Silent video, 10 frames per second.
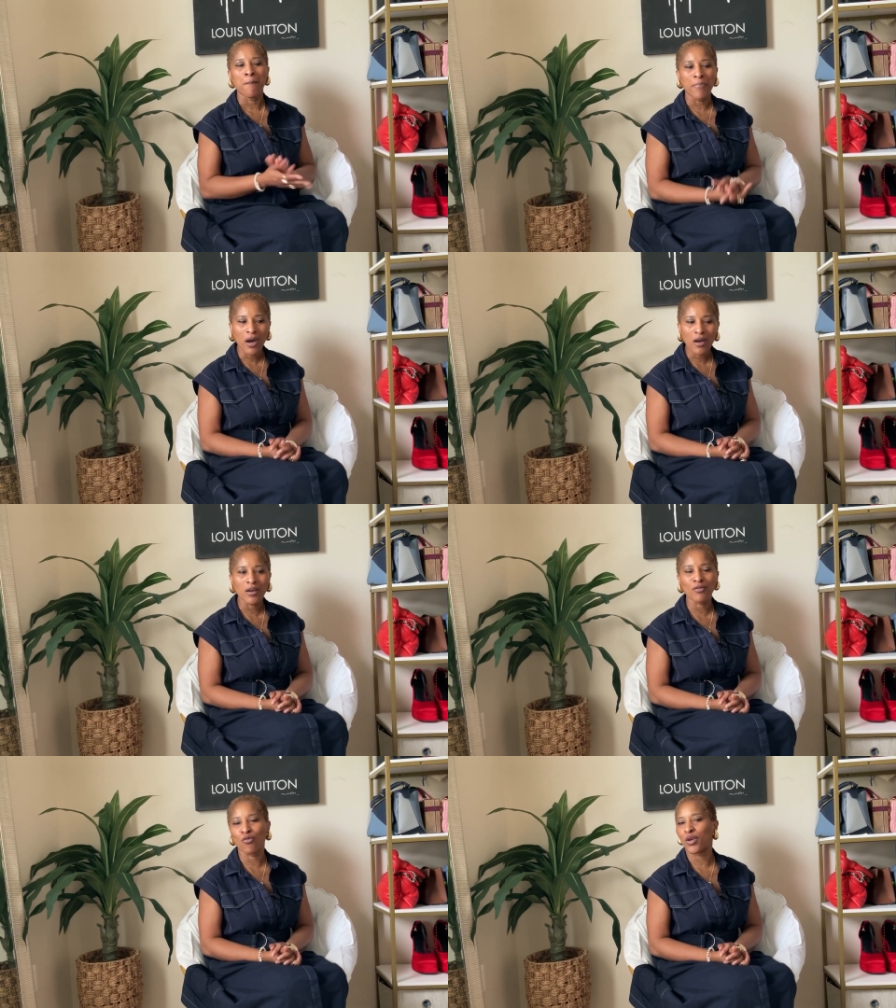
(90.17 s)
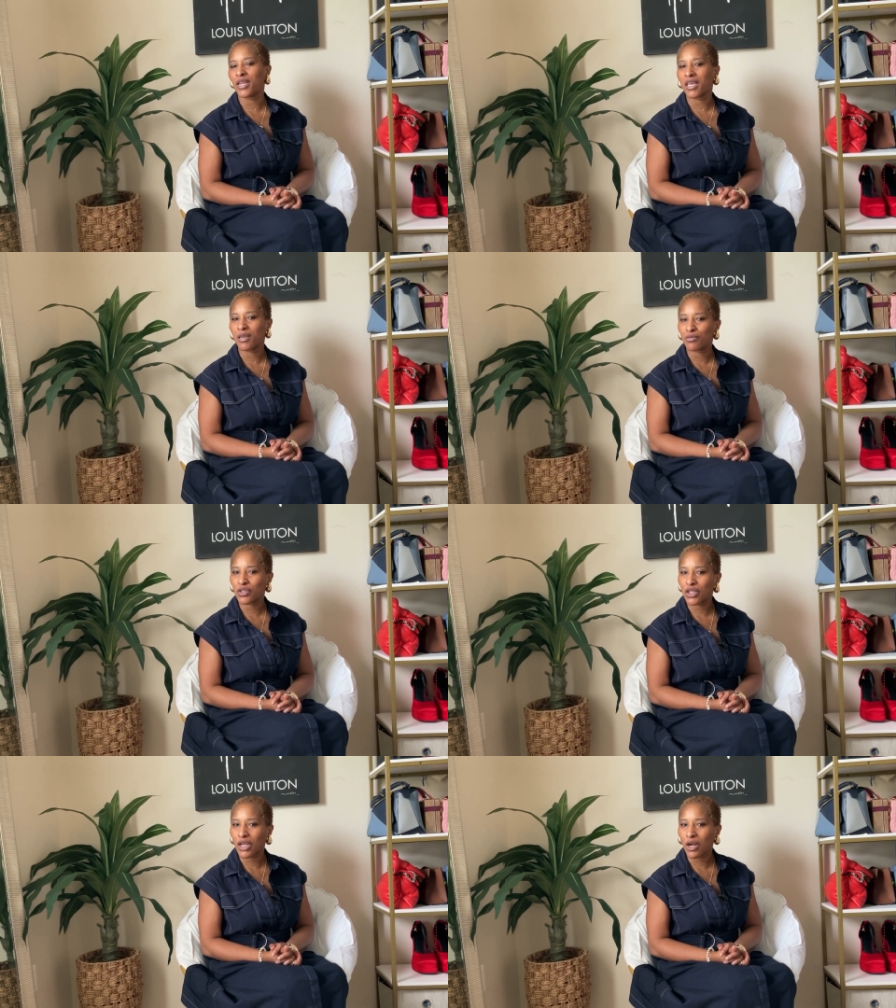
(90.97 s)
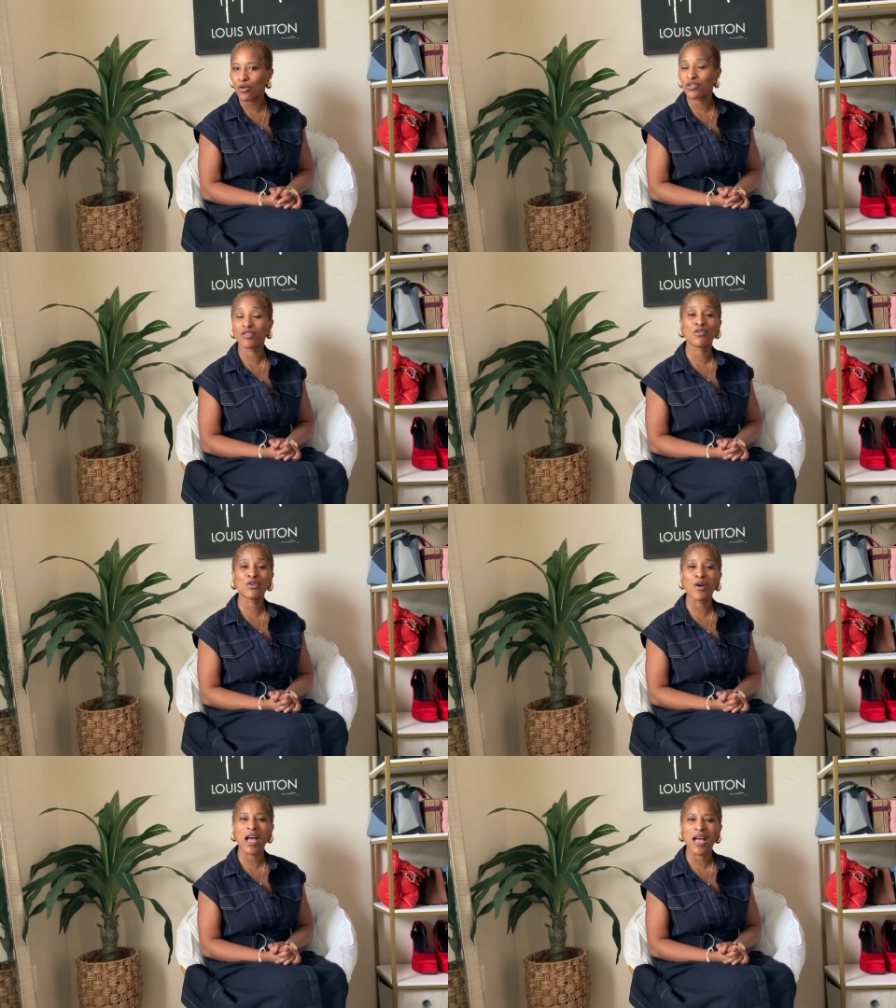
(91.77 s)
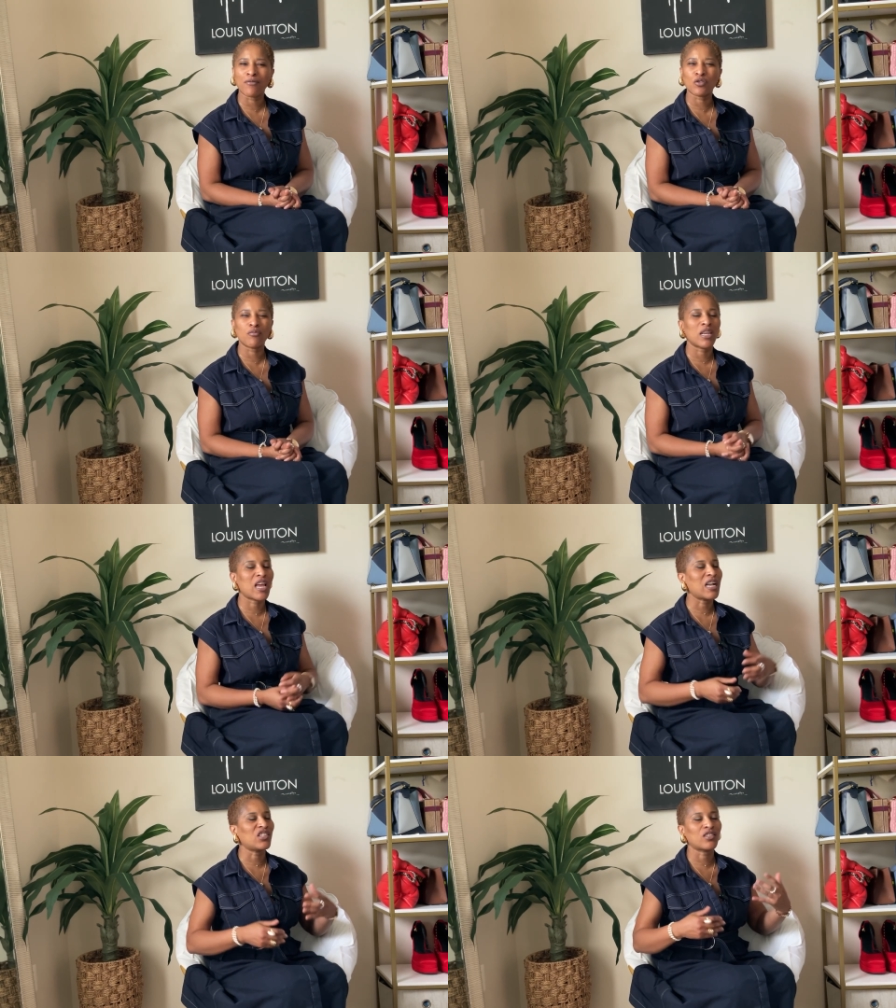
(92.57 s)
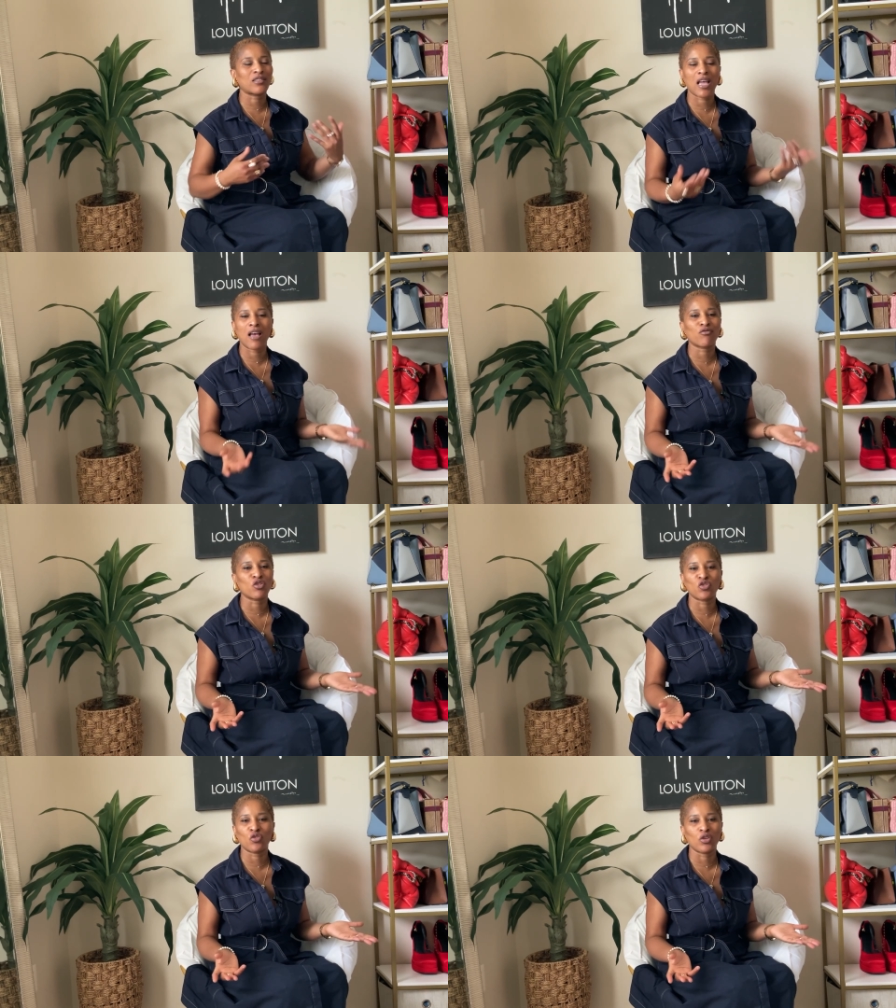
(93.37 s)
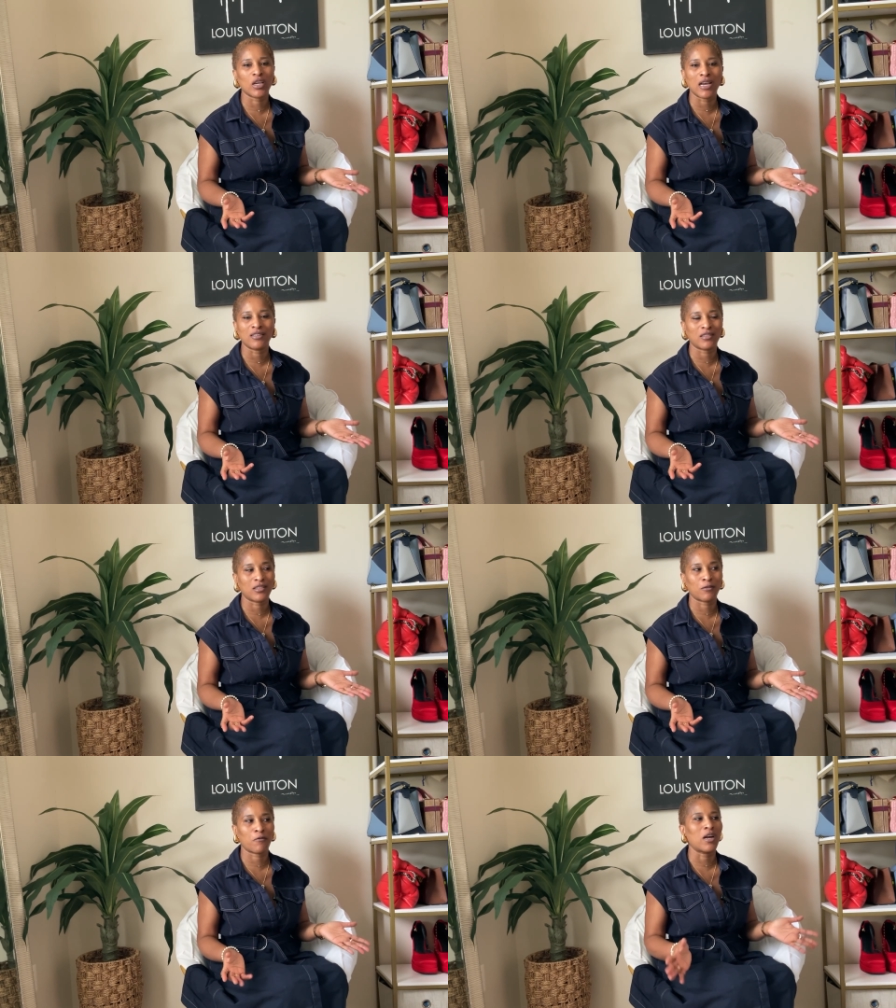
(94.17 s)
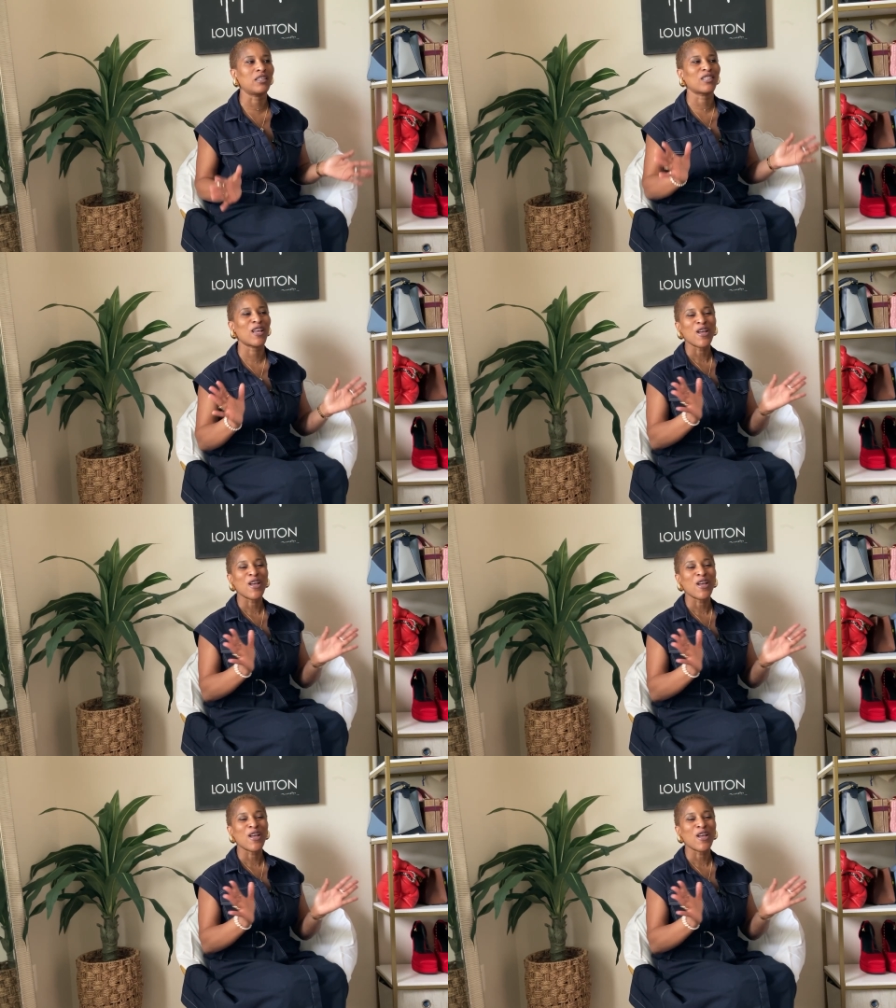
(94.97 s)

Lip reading: But when it came to the clothes, even though I have too many, I just have to show you guys these finds.